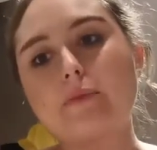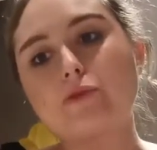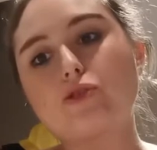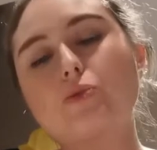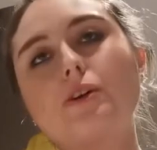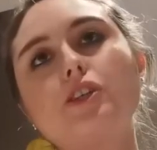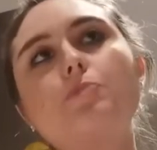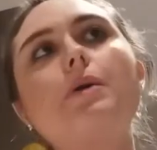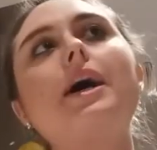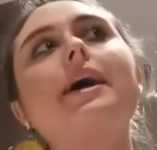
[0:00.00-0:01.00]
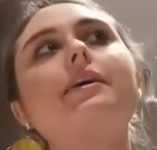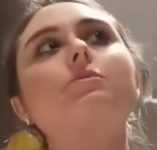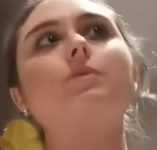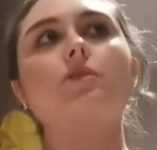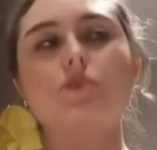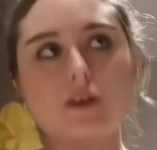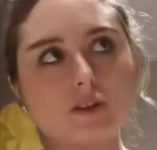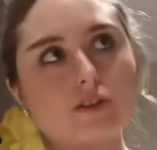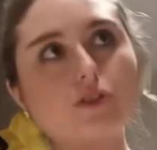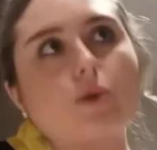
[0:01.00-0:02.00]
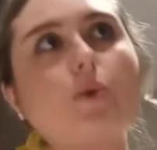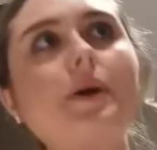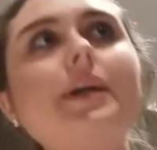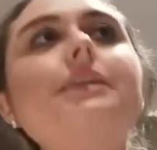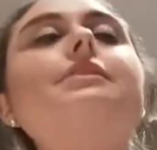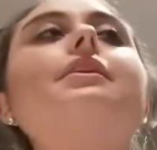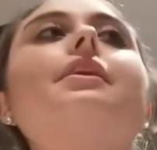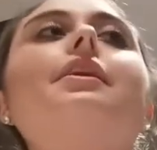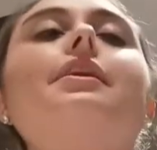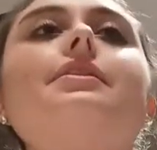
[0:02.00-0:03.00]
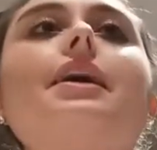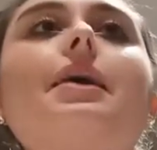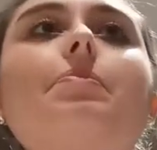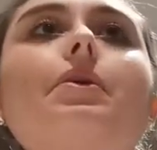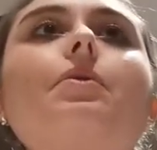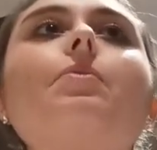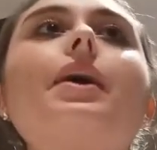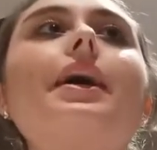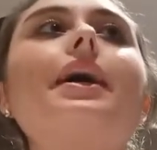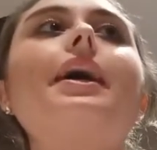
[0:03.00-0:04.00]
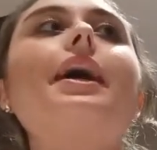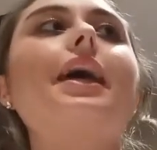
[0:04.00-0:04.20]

storage bags with his other toys that I put away.